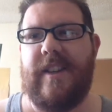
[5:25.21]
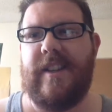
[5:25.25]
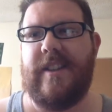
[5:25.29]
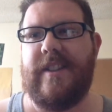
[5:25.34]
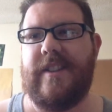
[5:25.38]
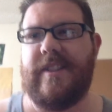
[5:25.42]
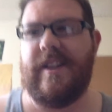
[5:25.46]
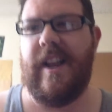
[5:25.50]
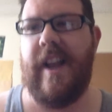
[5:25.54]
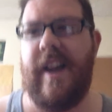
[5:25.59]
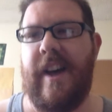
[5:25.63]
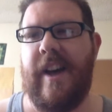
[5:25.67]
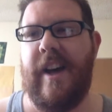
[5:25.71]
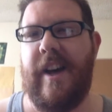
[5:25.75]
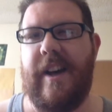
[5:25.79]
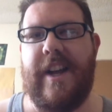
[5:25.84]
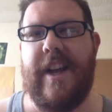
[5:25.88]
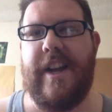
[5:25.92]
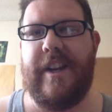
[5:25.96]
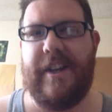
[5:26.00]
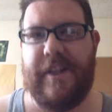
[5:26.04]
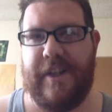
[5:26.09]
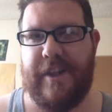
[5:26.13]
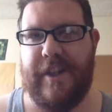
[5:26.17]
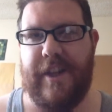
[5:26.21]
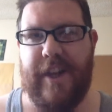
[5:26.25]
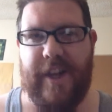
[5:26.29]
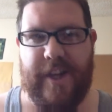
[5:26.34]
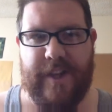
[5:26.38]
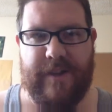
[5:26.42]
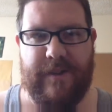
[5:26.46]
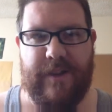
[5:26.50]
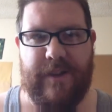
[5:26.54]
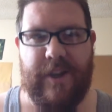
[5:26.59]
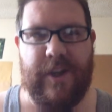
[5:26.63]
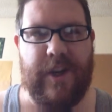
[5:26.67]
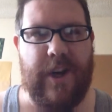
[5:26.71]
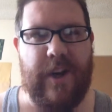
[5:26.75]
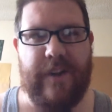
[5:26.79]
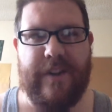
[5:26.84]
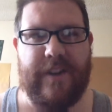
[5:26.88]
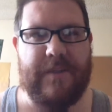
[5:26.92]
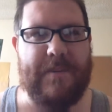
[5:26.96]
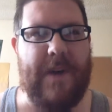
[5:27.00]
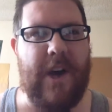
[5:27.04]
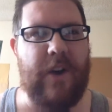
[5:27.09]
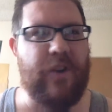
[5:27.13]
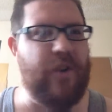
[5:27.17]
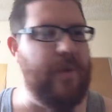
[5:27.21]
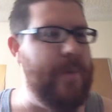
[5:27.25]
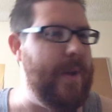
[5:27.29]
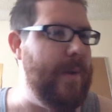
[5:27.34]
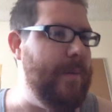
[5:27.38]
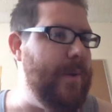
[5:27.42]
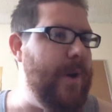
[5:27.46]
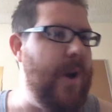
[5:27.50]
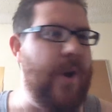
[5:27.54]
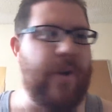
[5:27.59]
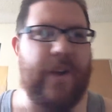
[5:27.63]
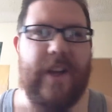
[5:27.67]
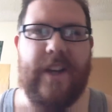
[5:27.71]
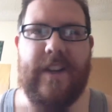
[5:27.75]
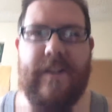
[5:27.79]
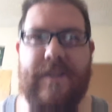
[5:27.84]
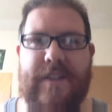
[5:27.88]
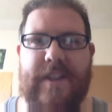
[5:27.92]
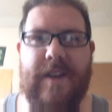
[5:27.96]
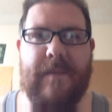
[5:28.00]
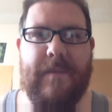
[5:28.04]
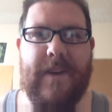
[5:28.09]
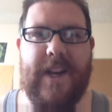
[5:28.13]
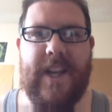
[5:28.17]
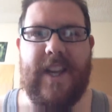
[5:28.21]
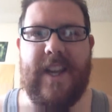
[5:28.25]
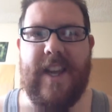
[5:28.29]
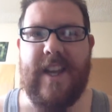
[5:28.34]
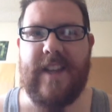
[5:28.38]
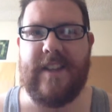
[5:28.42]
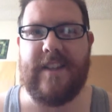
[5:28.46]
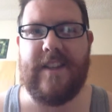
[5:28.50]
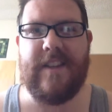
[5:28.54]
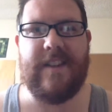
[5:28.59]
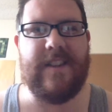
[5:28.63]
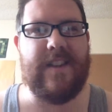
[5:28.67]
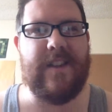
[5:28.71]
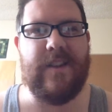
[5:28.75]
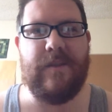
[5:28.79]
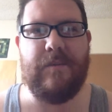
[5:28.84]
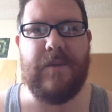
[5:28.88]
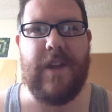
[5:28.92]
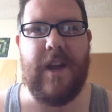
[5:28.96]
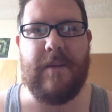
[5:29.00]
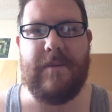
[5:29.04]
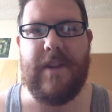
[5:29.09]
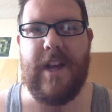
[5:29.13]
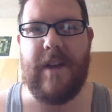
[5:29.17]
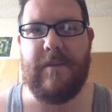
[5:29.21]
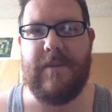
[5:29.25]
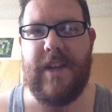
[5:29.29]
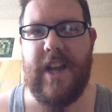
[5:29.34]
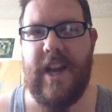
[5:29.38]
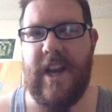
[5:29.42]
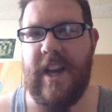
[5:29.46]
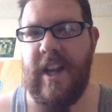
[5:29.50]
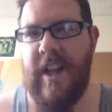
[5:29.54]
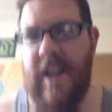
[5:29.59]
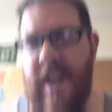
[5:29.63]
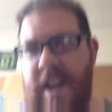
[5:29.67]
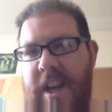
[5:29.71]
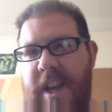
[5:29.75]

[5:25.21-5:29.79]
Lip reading: The spell will be broken if somebody kisses you, blah, blah, blah.